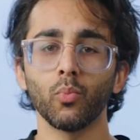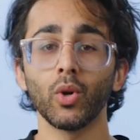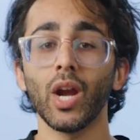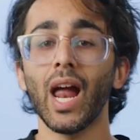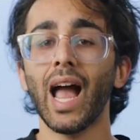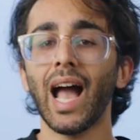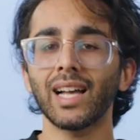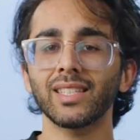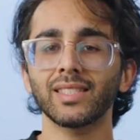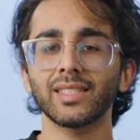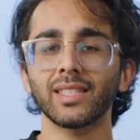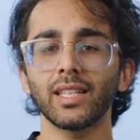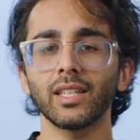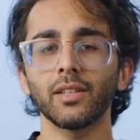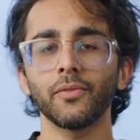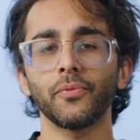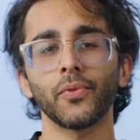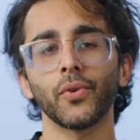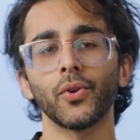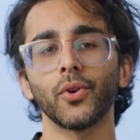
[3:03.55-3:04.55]
We're
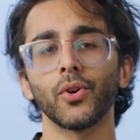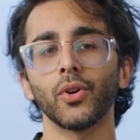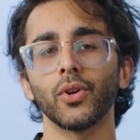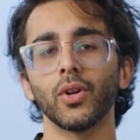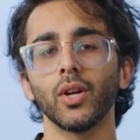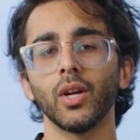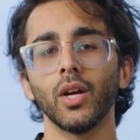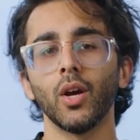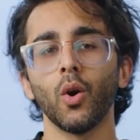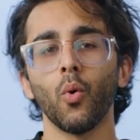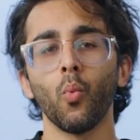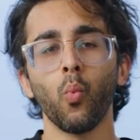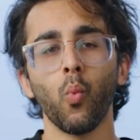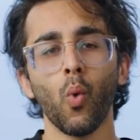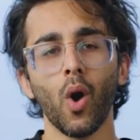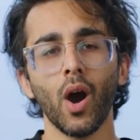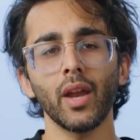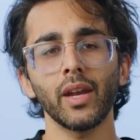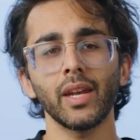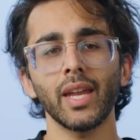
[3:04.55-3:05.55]
asking for
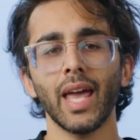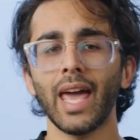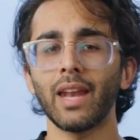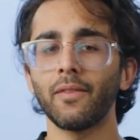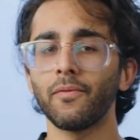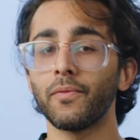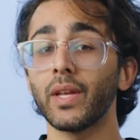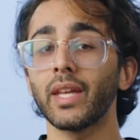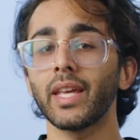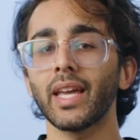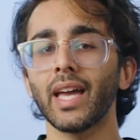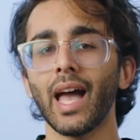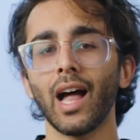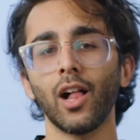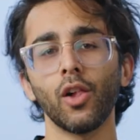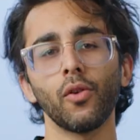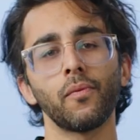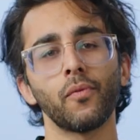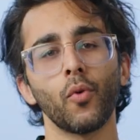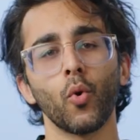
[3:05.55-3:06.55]
one Nvidia
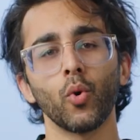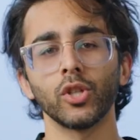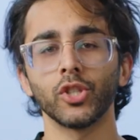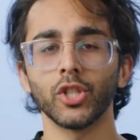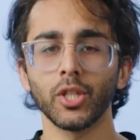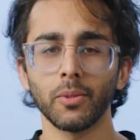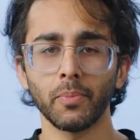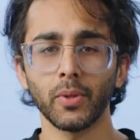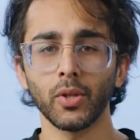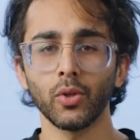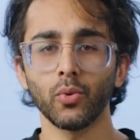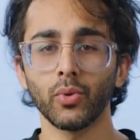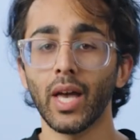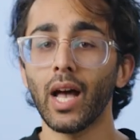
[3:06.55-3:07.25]
L4 GPU.